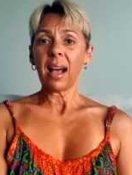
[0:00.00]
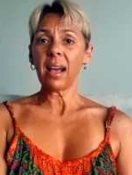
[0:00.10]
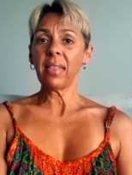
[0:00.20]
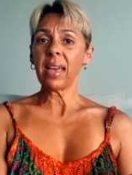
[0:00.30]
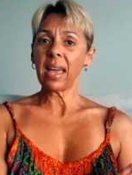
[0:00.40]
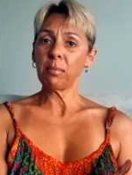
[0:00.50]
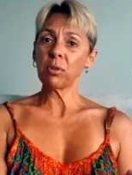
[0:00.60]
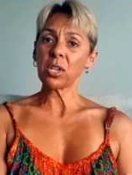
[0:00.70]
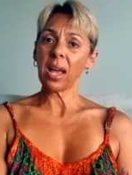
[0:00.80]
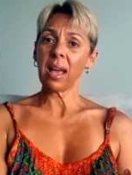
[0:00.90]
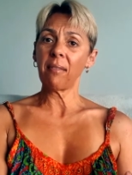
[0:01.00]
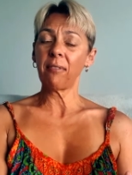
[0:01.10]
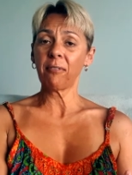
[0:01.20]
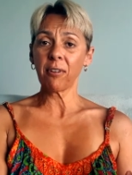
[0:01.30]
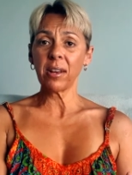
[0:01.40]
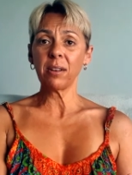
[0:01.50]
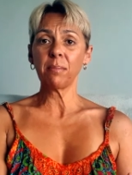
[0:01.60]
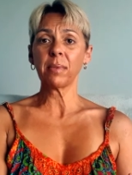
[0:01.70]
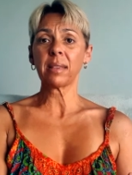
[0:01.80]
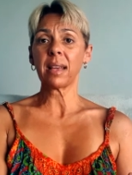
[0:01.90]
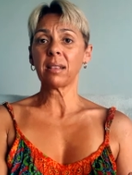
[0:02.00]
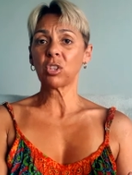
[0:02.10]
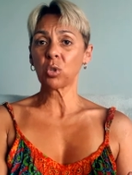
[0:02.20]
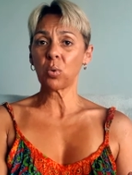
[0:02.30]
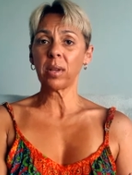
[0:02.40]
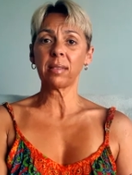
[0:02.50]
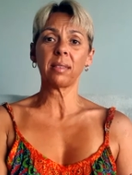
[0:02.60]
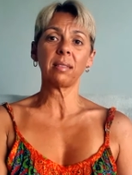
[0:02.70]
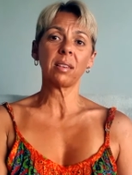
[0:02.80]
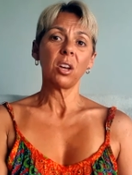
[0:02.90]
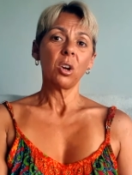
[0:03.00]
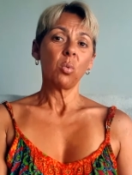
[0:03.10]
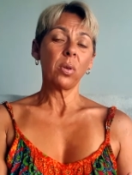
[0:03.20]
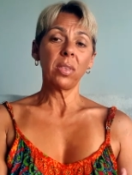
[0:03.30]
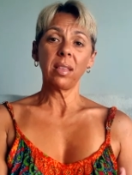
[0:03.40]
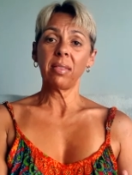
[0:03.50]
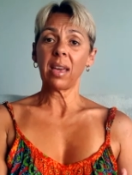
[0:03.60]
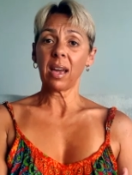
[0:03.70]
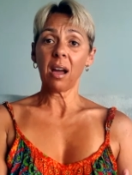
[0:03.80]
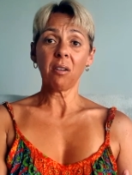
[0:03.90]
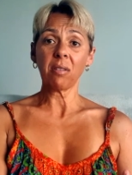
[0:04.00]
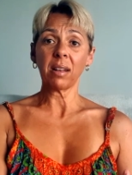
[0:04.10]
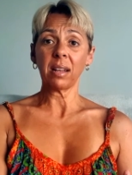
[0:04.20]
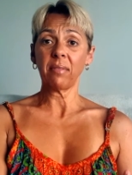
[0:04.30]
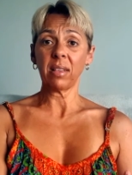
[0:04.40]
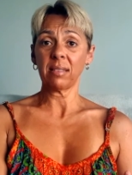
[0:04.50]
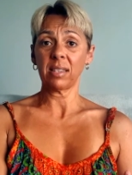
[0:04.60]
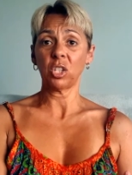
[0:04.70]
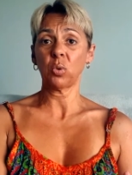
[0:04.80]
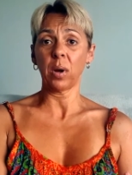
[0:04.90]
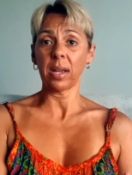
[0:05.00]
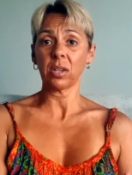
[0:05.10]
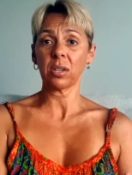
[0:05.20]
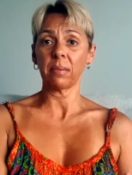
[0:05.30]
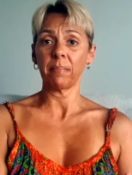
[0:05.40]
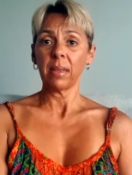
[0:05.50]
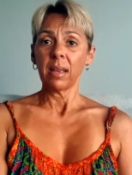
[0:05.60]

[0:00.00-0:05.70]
Are they able to have freedoms and choices within their current living situation?